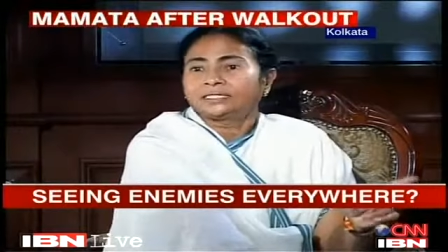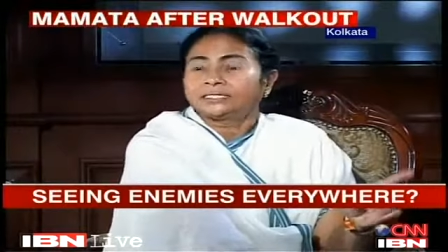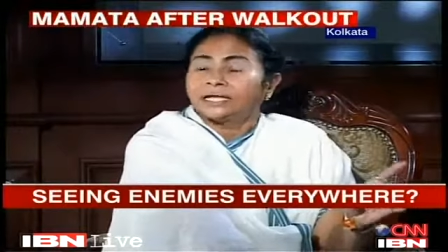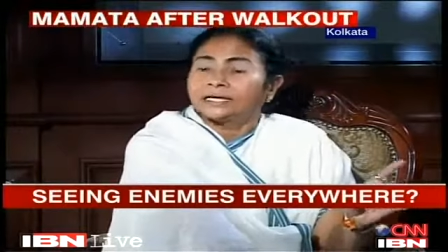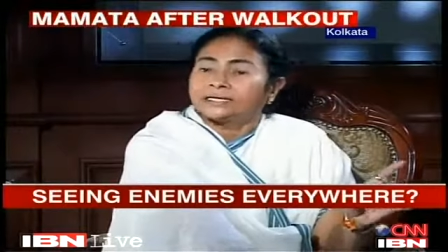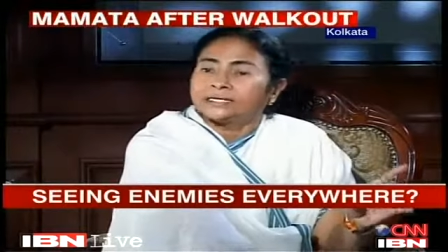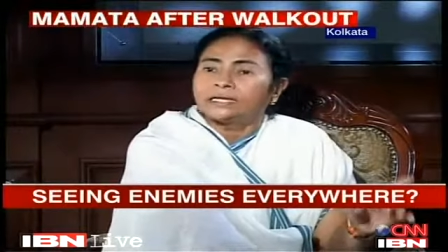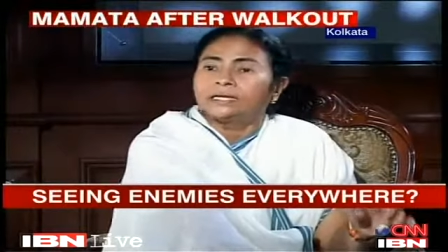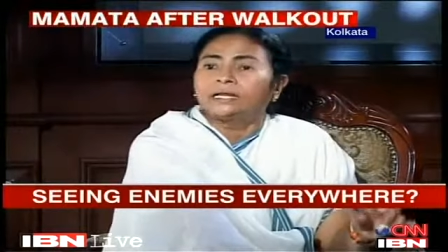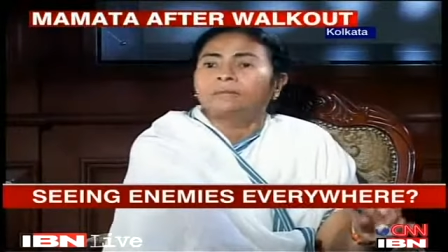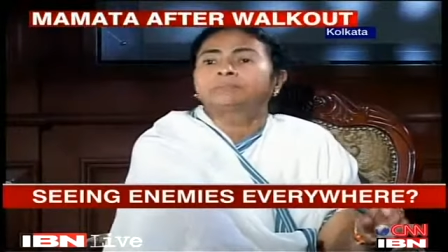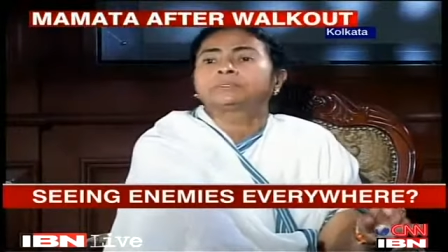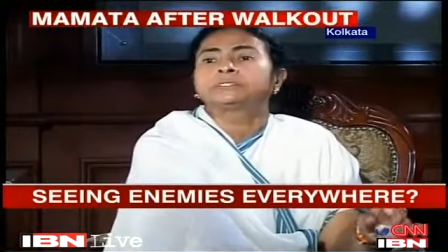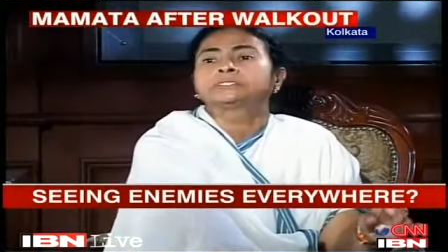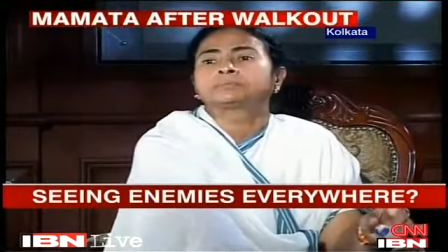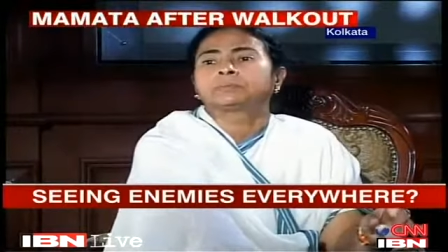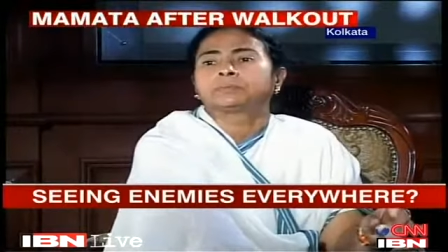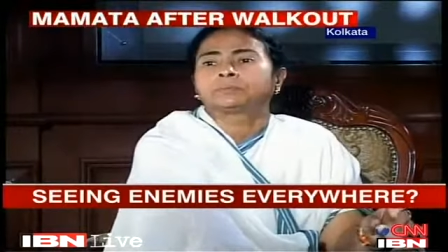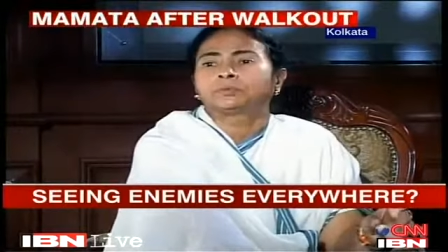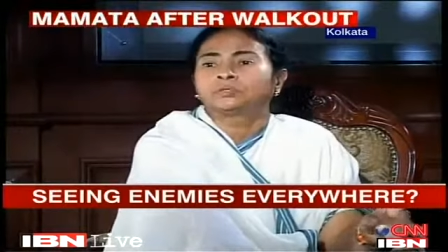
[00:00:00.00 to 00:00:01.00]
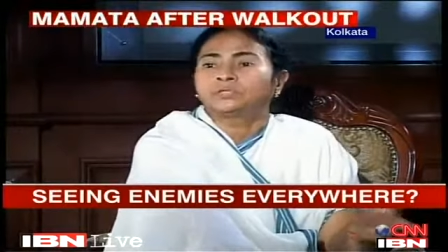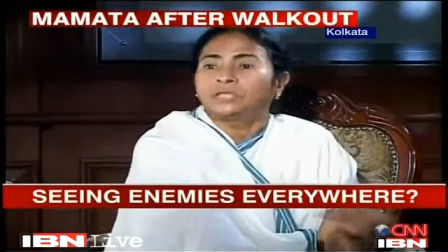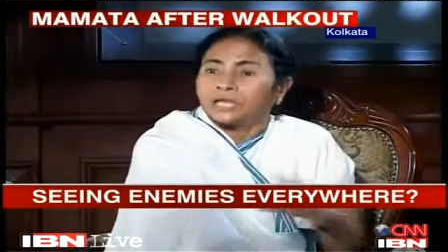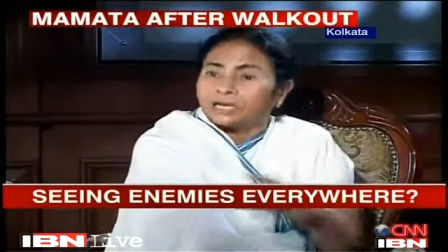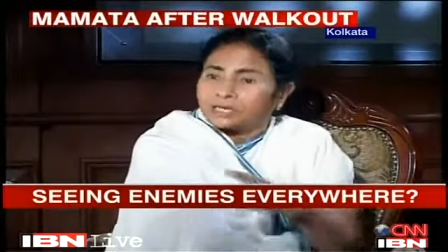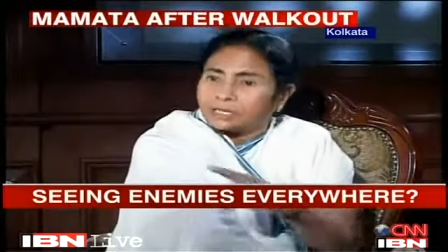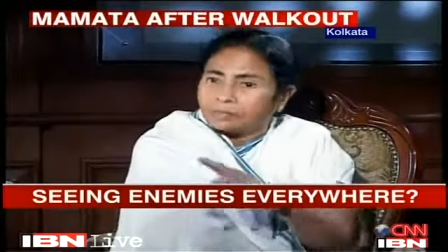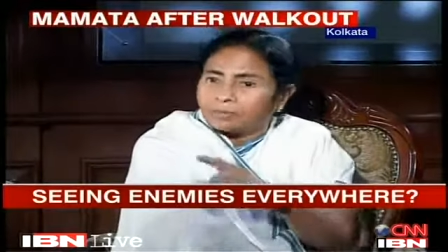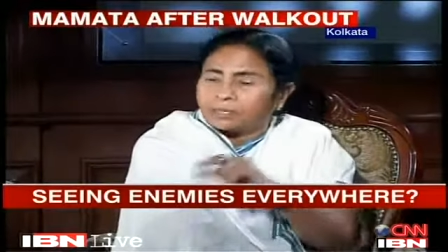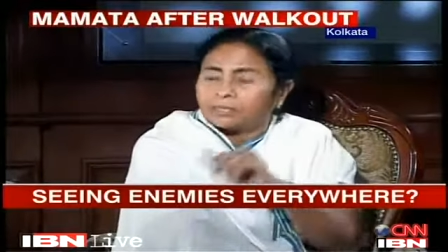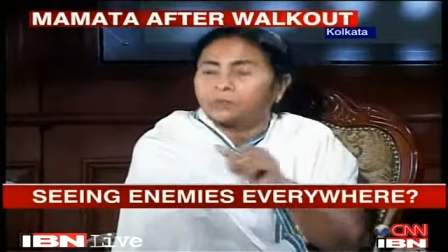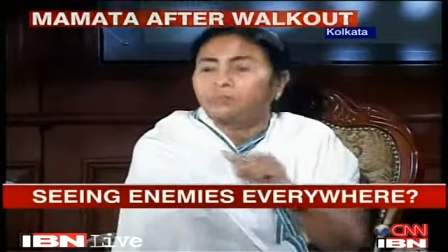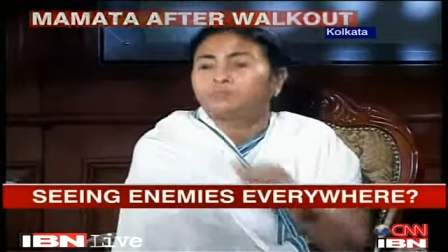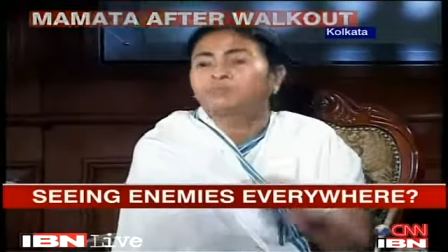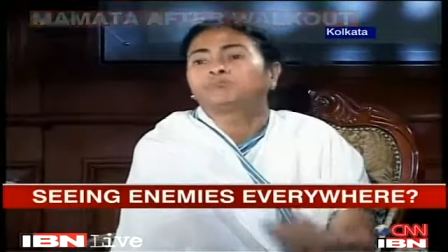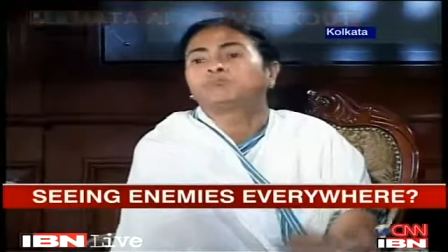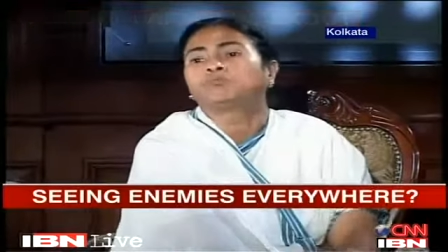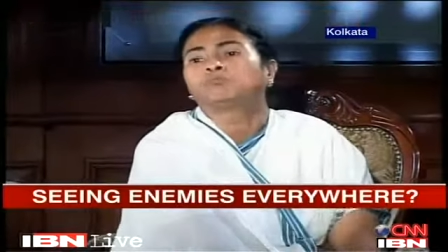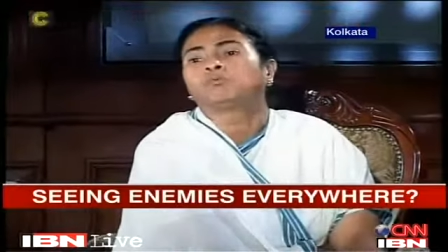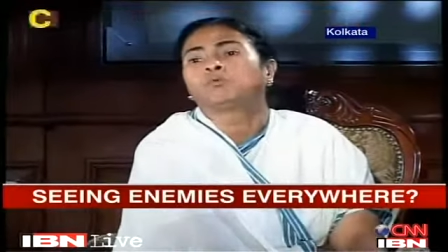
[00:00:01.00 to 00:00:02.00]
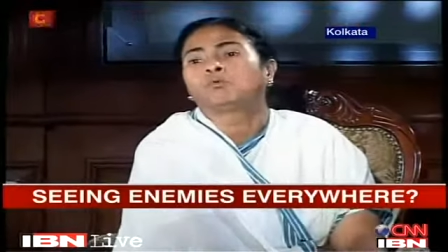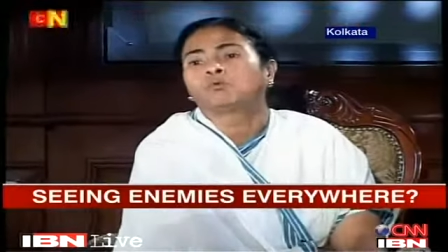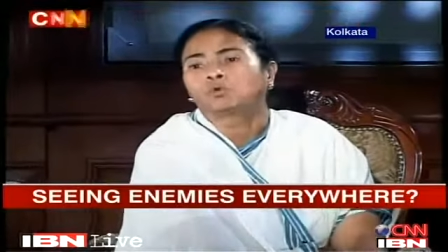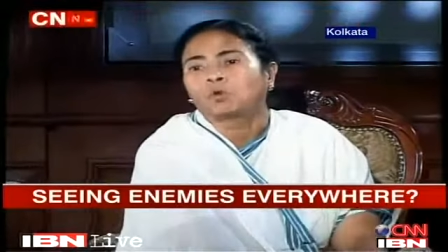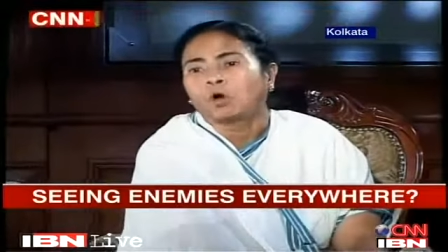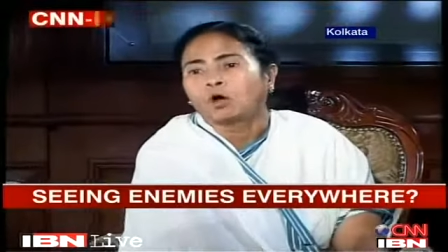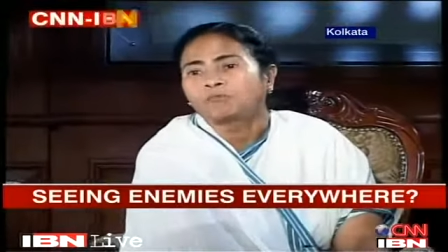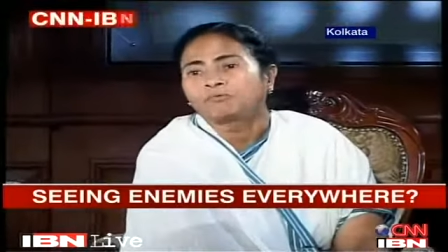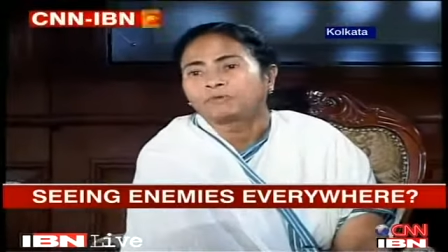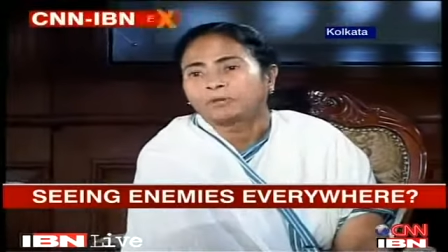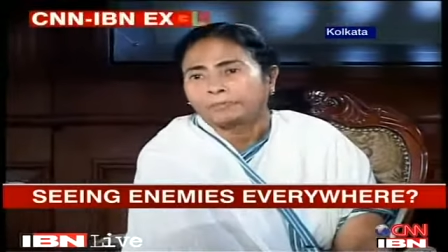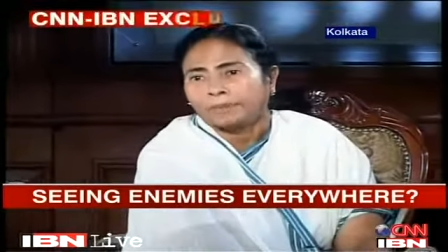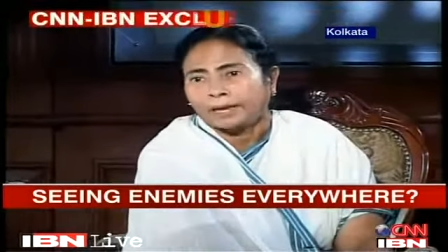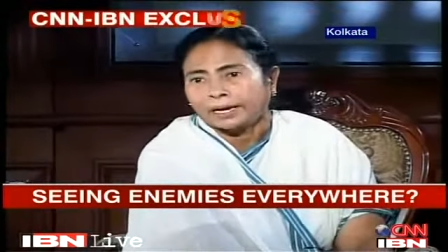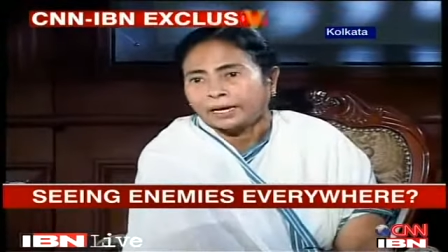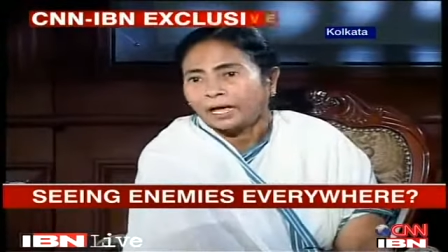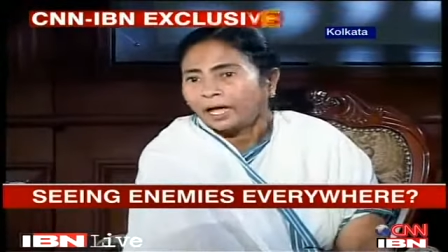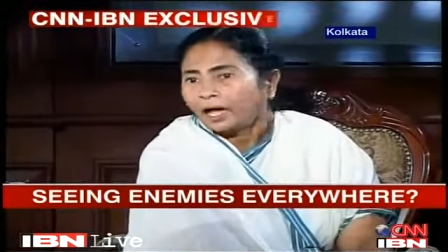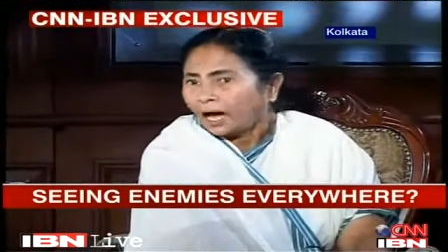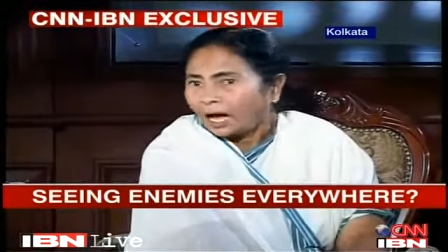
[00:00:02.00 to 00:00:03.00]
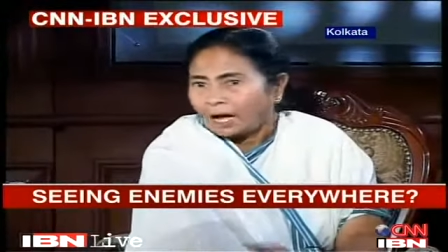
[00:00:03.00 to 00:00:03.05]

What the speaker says: They are the leftist people. They are giving you wrong feedback.